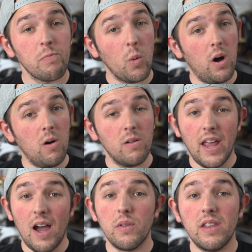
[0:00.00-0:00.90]
Well,
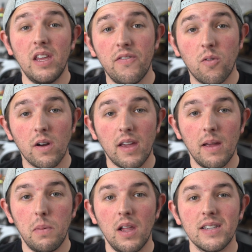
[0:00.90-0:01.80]
now with the Yi
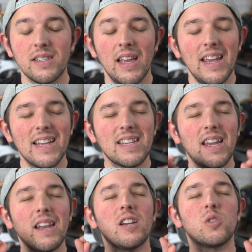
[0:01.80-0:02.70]
4K Plus, it's
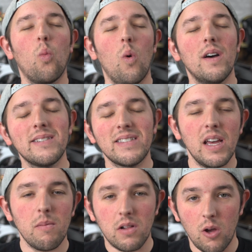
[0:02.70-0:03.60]
getting us one
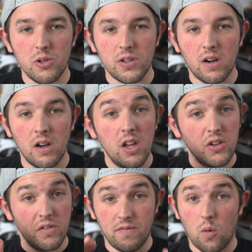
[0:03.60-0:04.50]
step closer
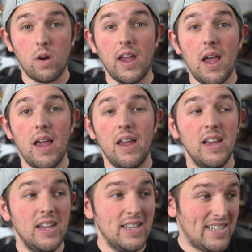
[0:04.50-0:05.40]
to 4K
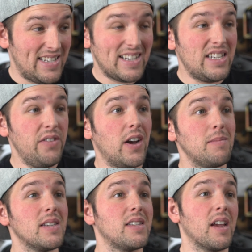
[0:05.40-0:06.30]
60
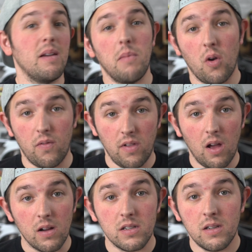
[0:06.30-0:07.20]
frames a second
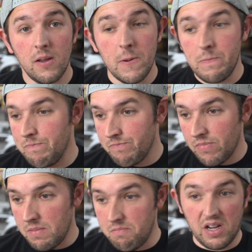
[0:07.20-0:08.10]
motovlogs.
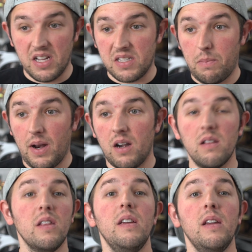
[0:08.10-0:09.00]
Because
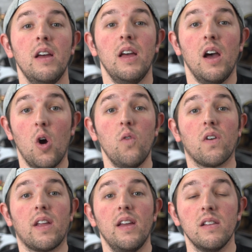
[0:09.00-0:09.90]
apparently
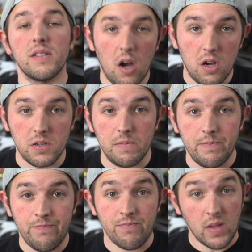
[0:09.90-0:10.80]
overkill is awesome.
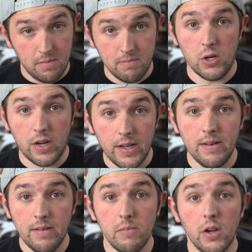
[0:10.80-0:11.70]

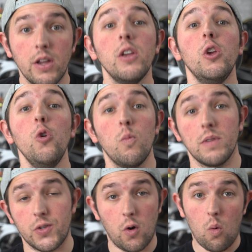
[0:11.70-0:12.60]
Looking at you,
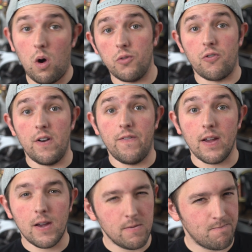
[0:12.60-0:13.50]
Mr. Walterific.